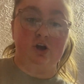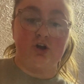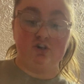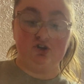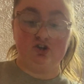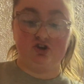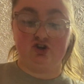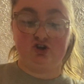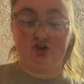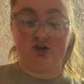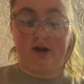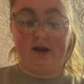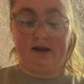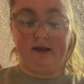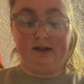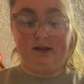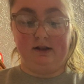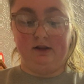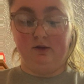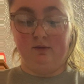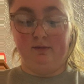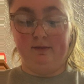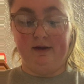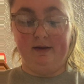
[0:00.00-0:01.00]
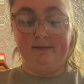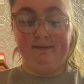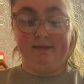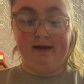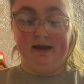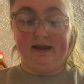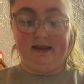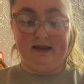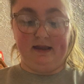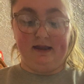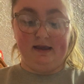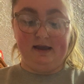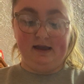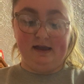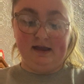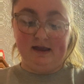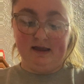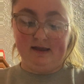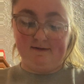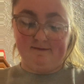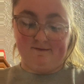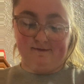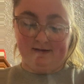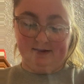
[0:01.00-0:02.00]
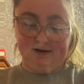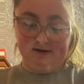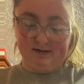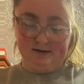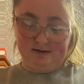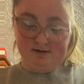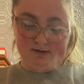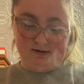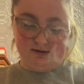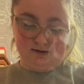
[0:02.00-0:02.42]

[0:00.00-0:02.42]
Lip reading: Shake it a little bit, make it even.